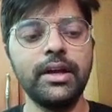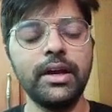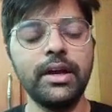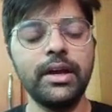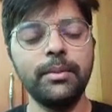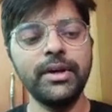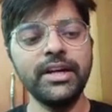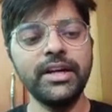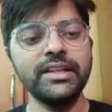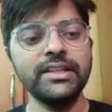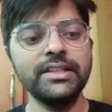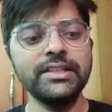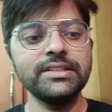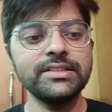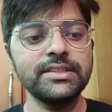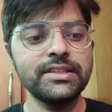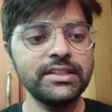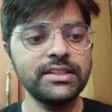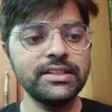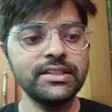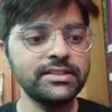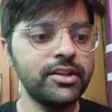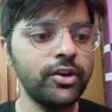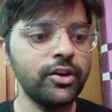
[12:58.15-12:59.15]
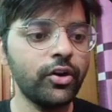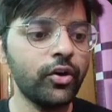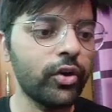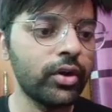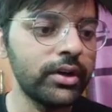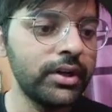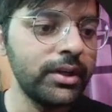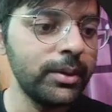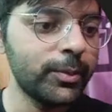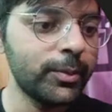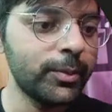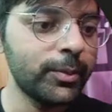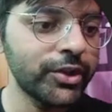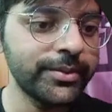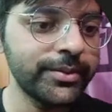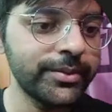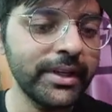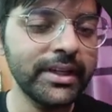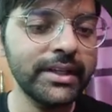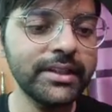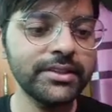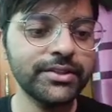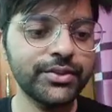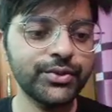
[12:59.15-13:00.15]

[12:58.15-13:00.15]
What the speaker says: But is this the only possible case?